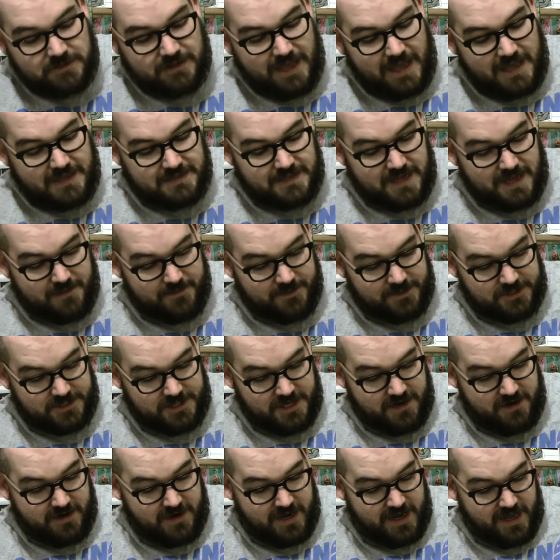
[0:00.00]
like Tom and
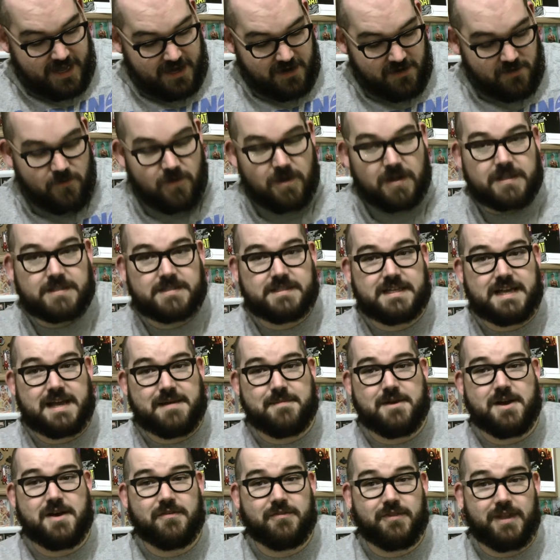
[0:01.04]
Jerry. I don't want it to
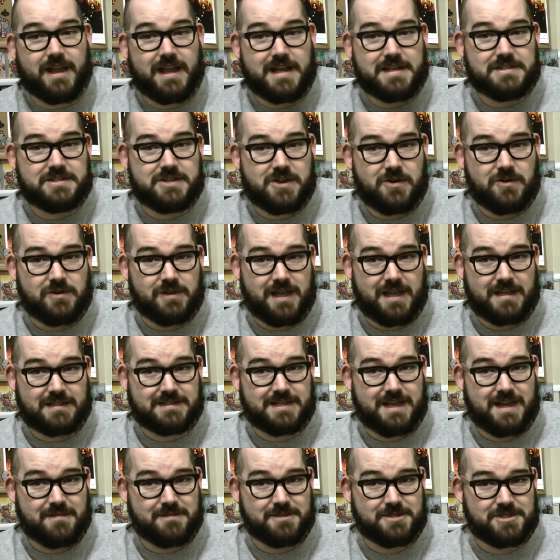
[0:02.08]
come off like I don't like
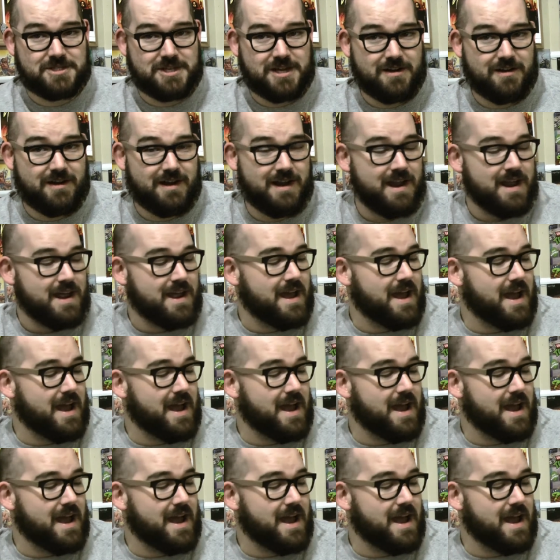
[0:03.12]
Tom and Jerry.